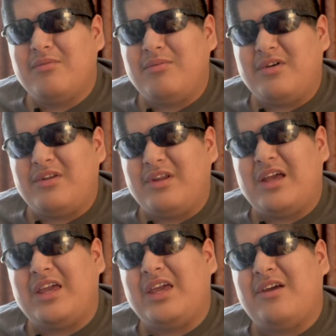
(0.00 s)
but
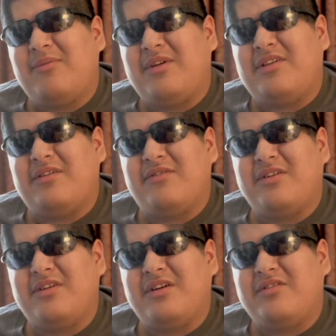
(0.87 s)
I kept
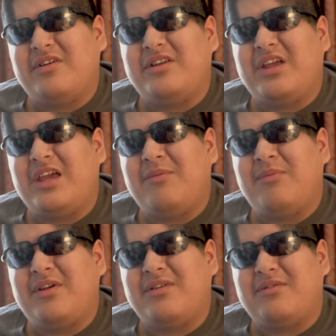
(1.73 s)
myself. I tried to
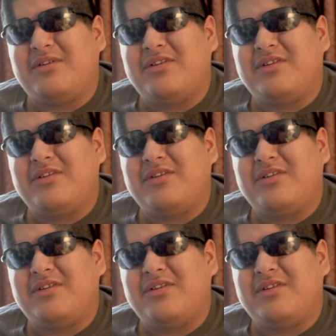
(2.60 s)
keep myself